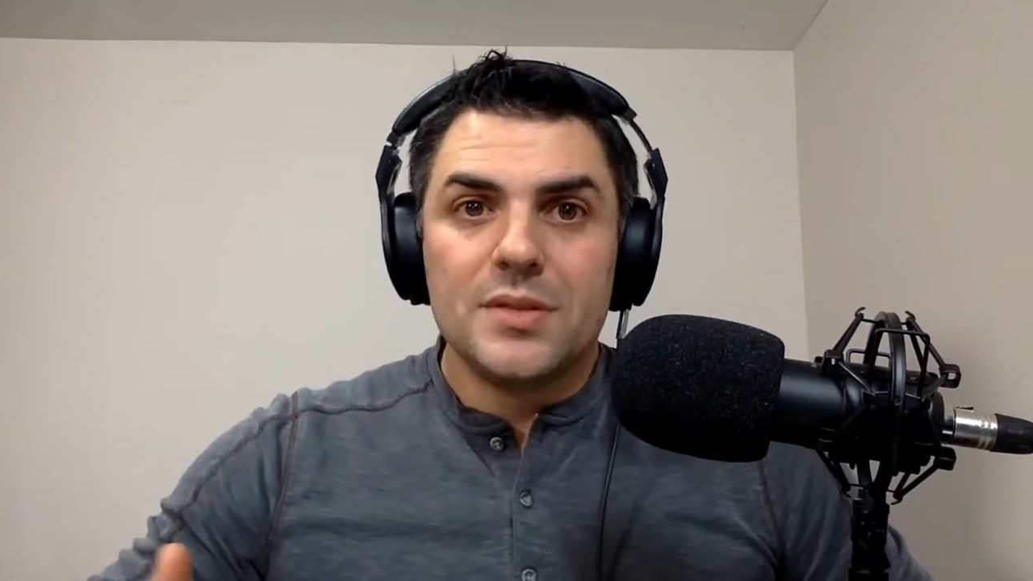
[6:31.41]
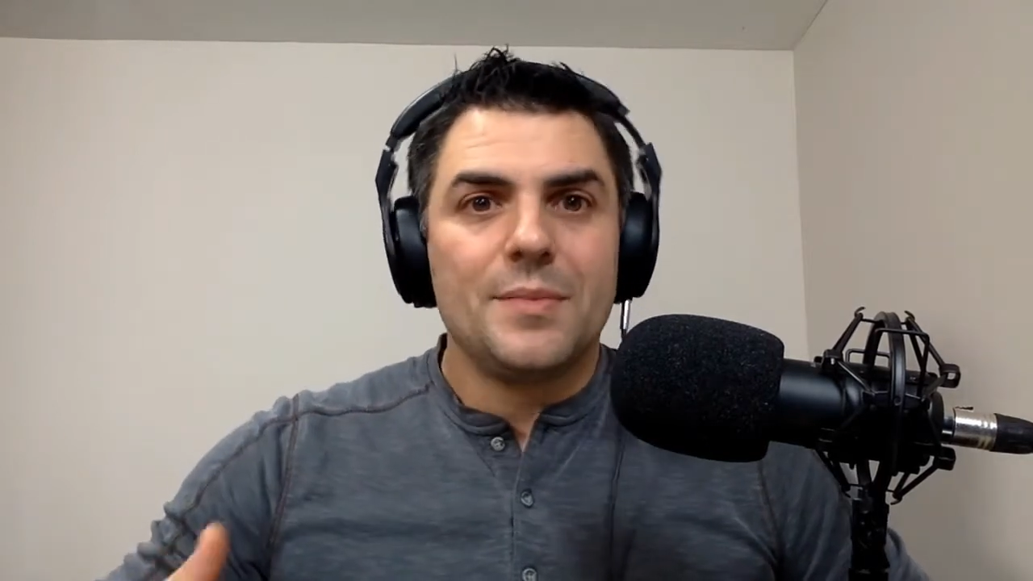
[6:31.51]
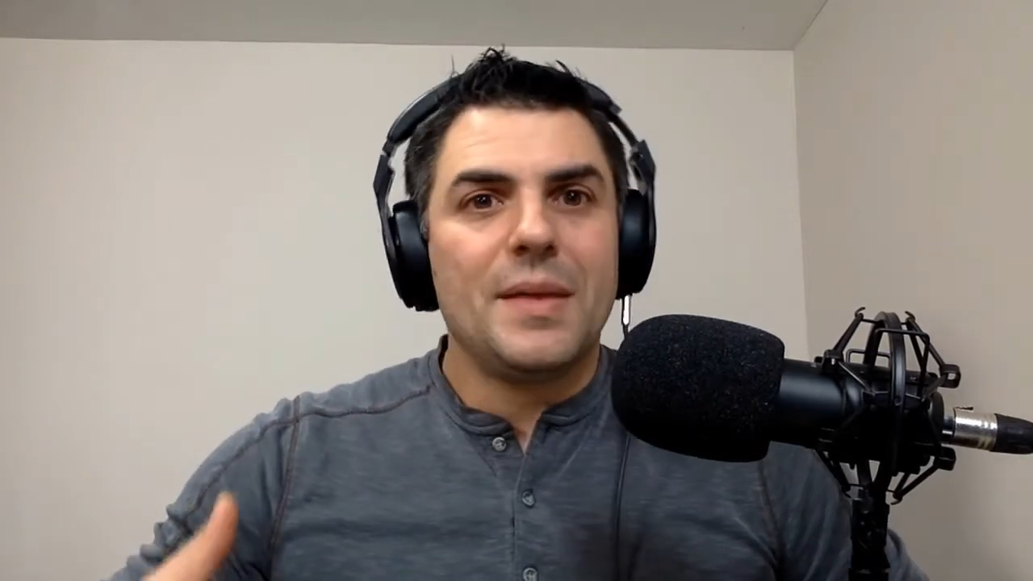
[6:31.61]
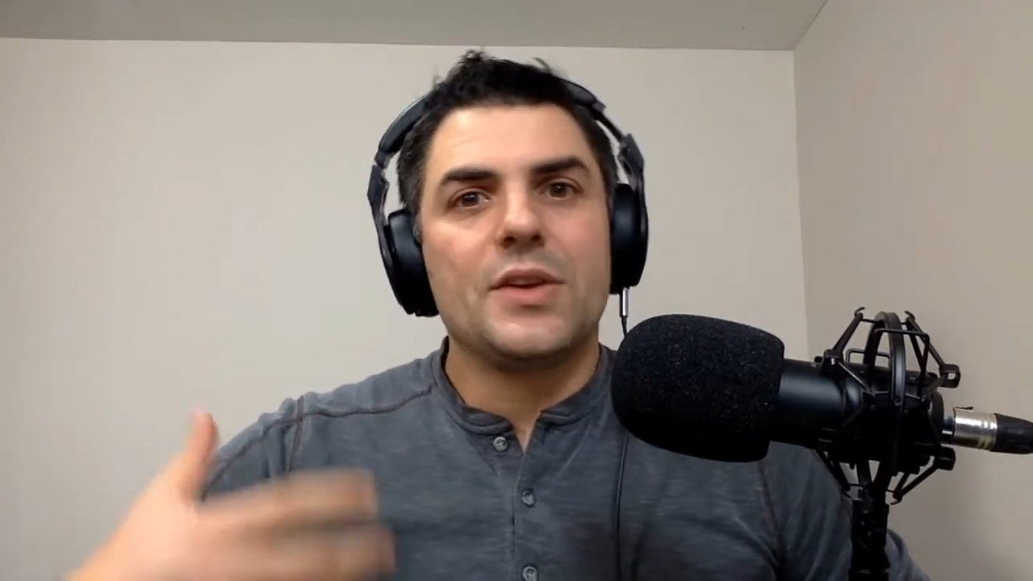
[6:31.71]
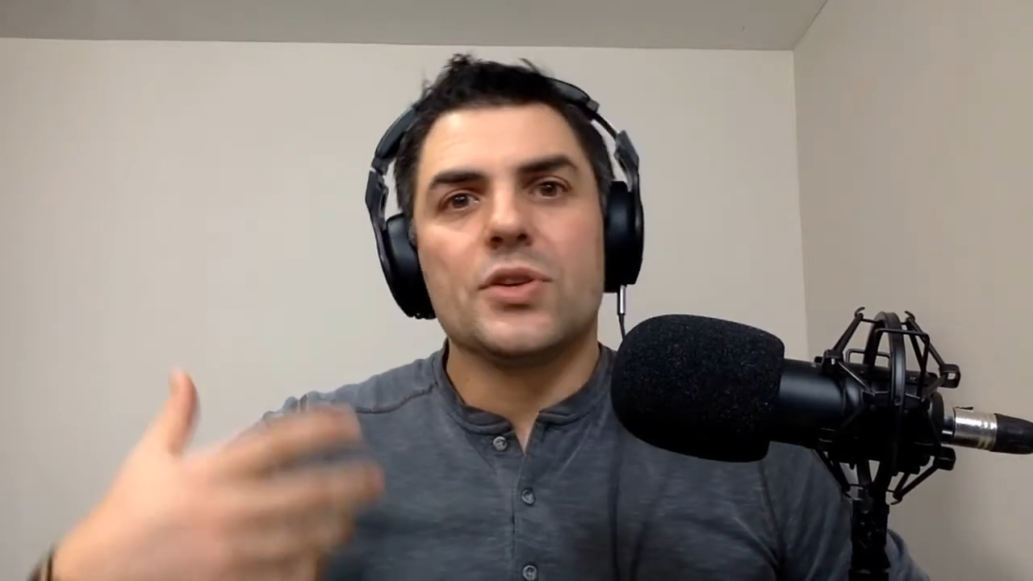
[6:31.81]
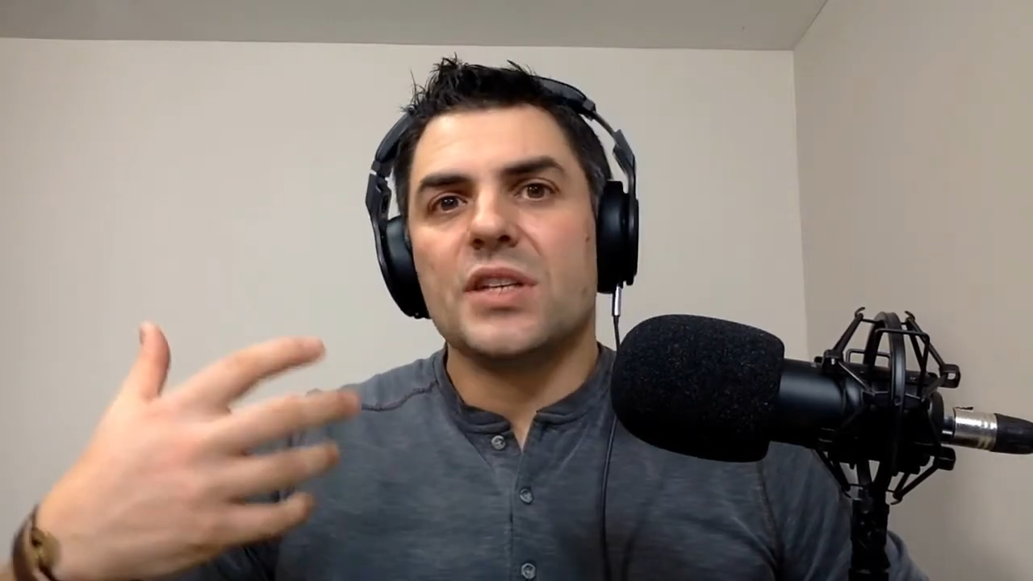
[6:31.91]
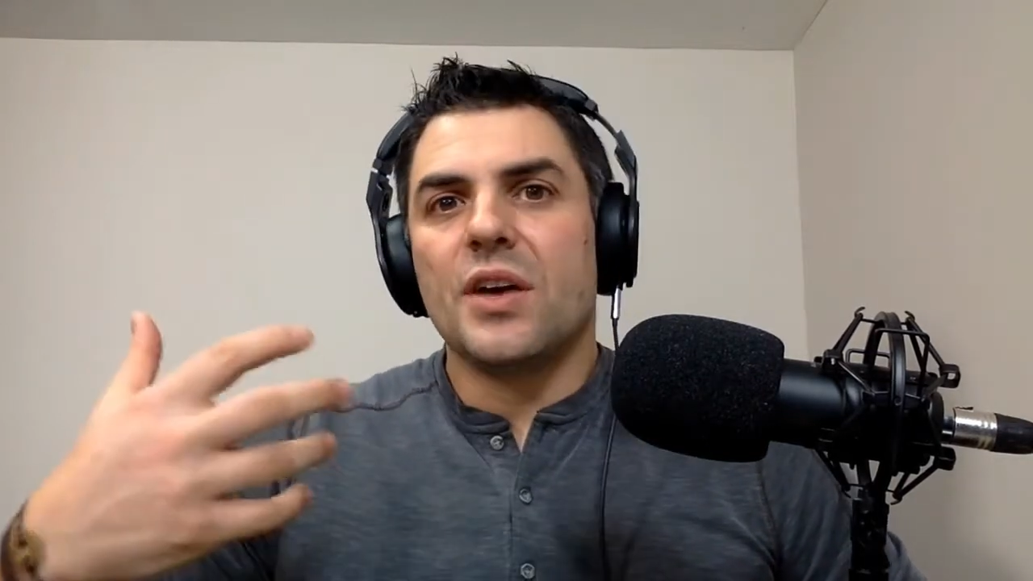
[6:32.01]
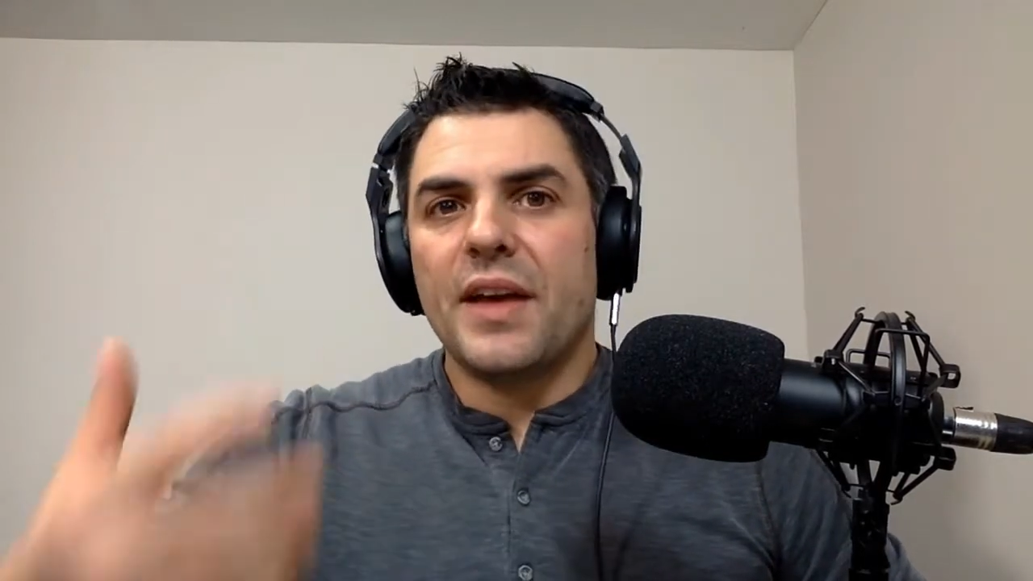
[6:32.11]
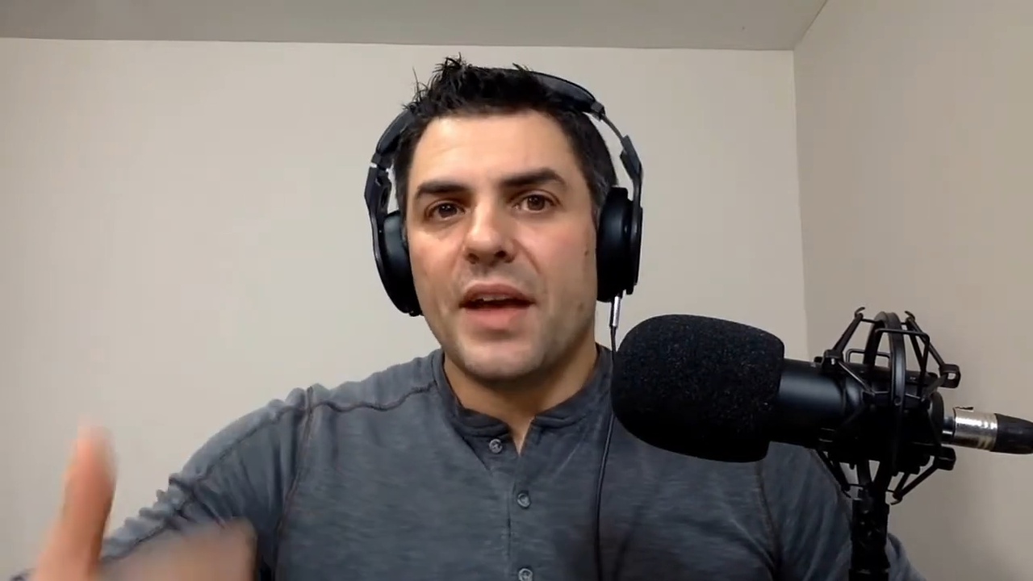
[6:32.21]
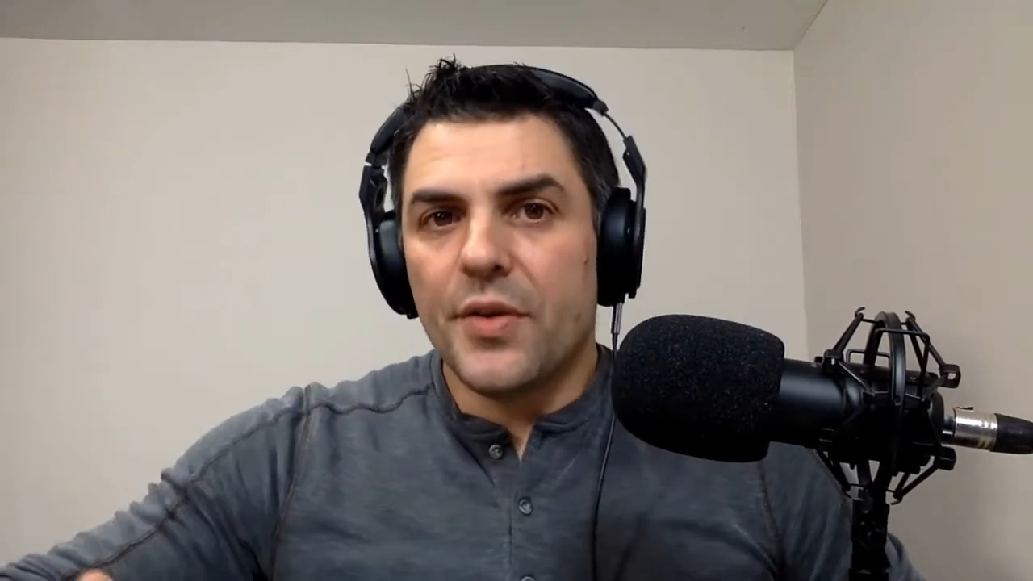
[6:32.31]
to make yourself
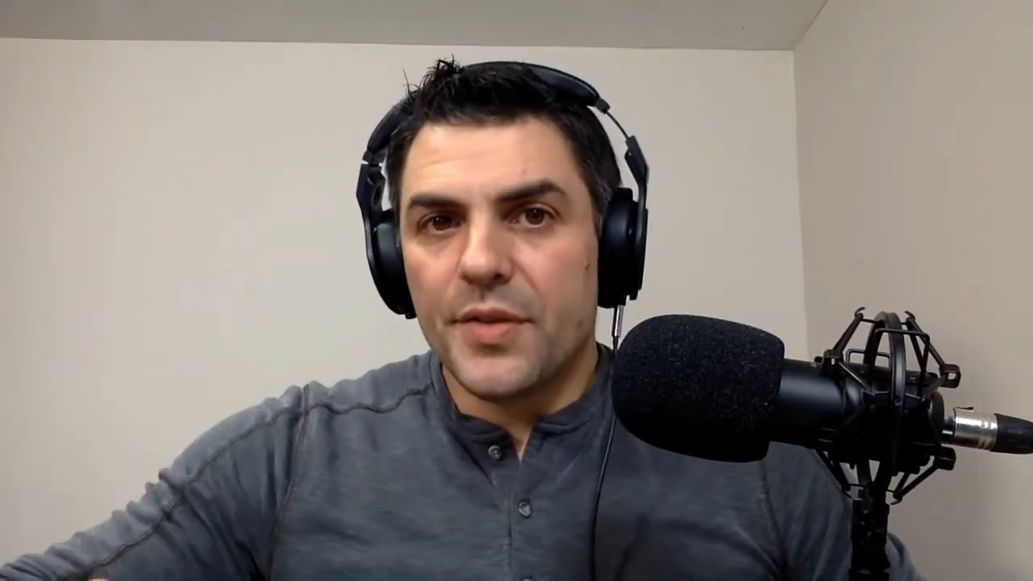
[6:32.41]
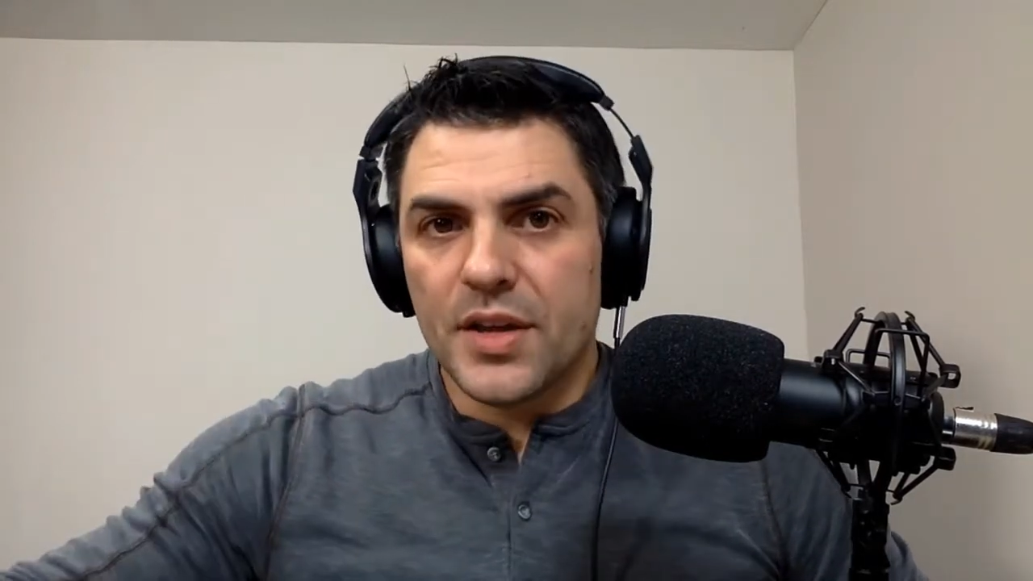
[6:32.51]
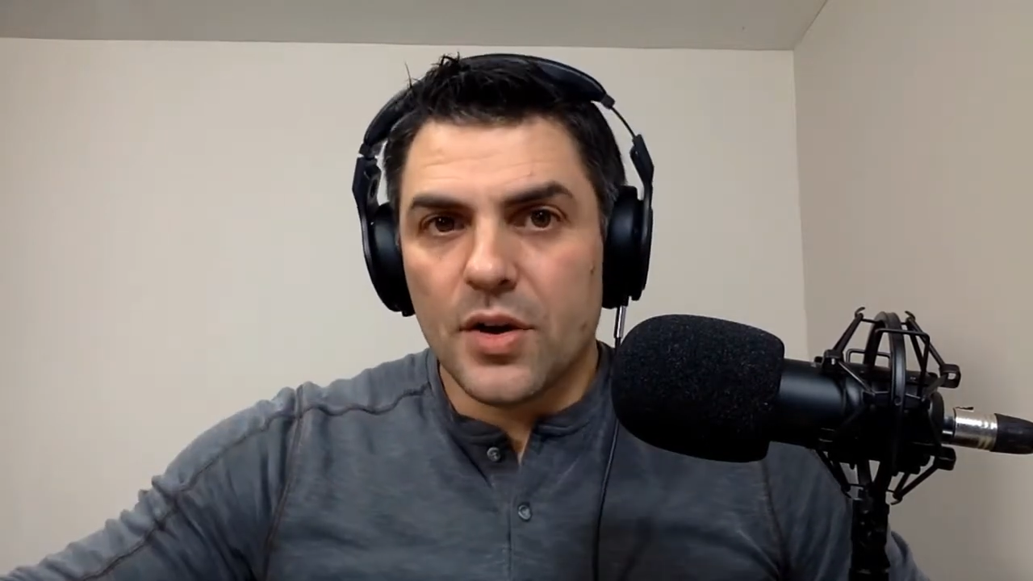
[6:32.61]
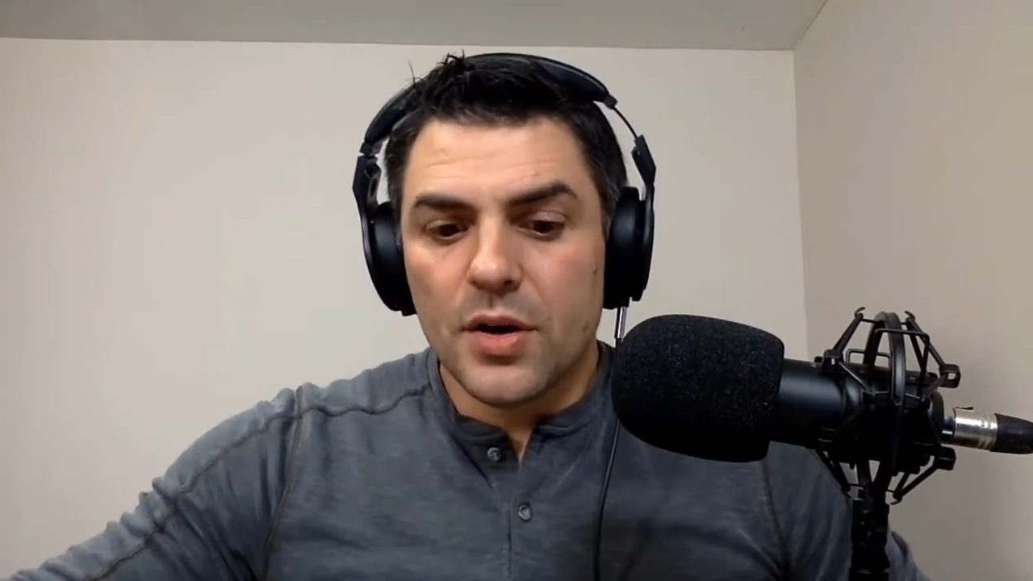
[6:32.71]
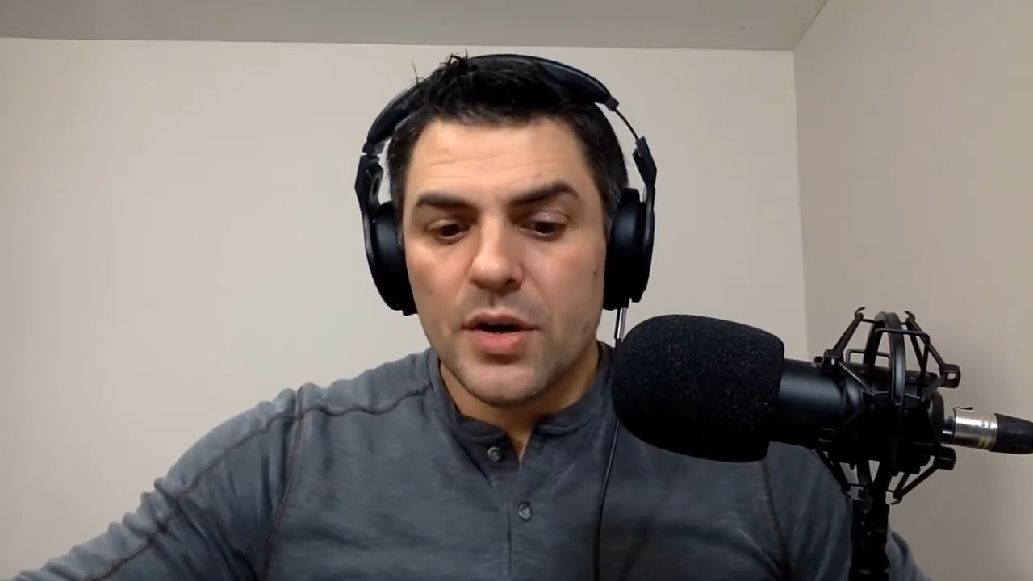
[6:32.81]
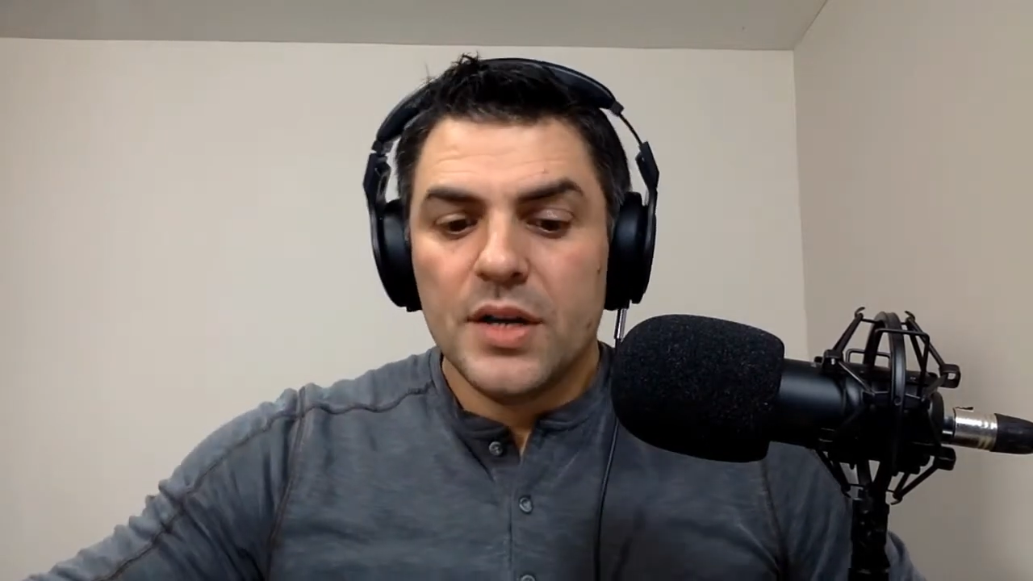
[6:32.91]
healthier,